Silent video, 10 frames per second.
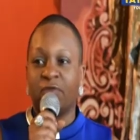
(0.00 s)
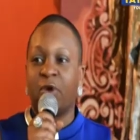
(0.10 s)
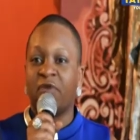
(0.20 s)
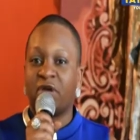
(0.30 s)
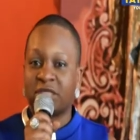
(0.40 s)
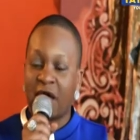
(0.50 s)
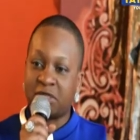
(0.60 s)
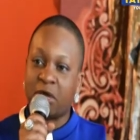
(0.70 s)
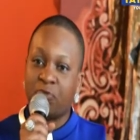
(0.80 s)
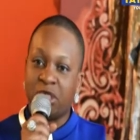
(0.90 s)
one of us have
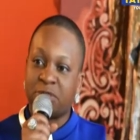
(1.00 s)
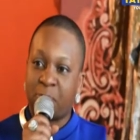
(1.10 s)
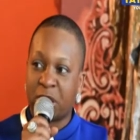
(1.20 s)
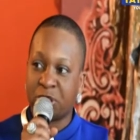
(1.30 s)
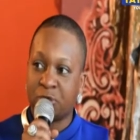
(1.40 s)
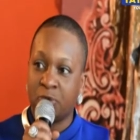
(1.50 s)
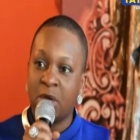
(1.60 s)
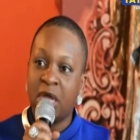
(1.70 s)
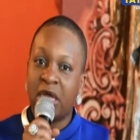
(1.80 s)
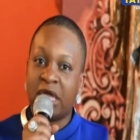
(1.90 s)
something special
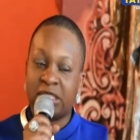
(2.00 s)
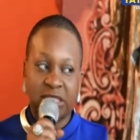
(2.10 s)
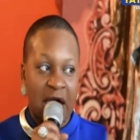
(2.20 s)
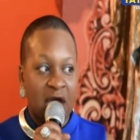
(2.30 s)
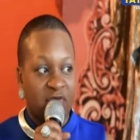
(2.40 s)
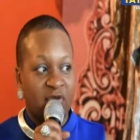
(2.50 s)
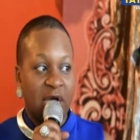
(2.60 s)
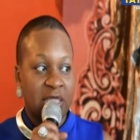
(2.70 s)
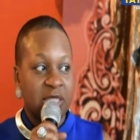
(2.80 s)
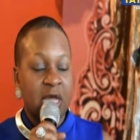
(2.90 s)
inside of
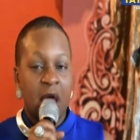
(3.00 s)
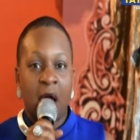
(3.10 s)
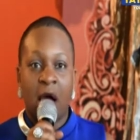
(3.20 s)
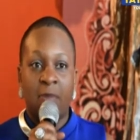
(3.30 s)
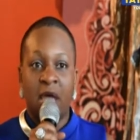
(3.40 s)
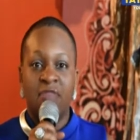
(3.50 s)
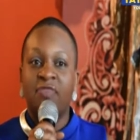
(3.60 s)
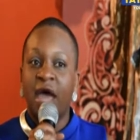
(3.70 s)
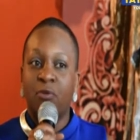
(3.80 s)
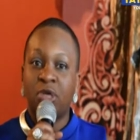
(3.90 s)
us um, and
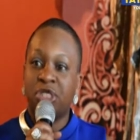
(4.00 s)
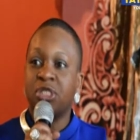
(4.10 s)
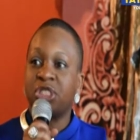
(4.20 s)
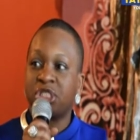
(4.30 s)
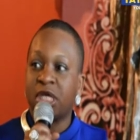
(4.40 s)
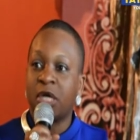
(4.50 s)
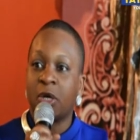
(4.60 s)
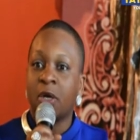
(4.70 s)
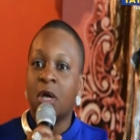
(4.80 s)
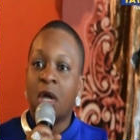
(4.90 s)
that we should
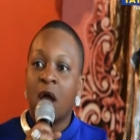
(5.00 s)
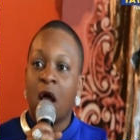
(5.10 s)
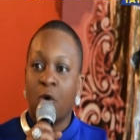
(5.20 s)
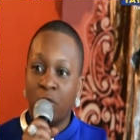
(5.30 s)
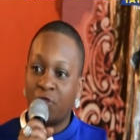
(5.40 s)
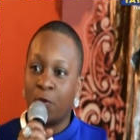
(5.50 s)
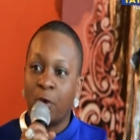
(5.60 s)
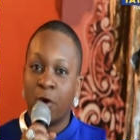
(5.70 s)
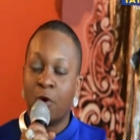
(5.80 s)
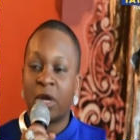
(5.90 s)
share uh, with the
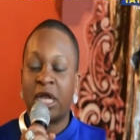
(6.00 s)
world.